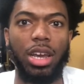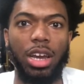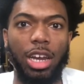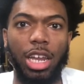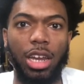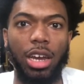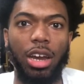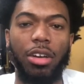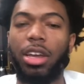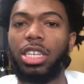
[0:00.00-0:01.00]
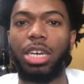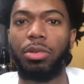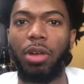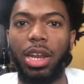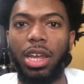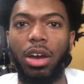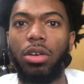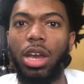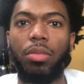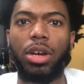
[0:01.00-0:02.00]
I get a cut. Or they'll tell me right then, oh
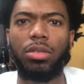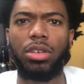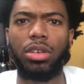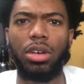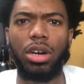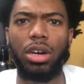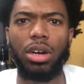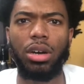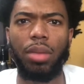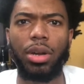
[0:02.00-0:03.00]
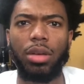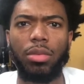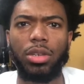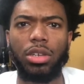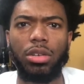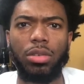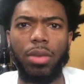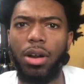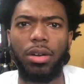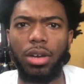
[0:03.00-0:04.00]
yeah, I'm gonna come to you,
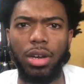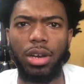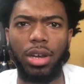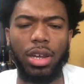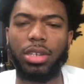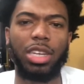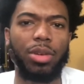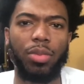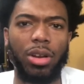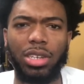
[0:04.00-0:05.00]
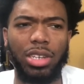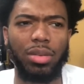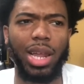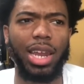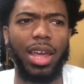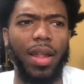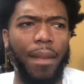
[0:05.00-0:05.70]
tomorrow. They'll tell me in person or something like that.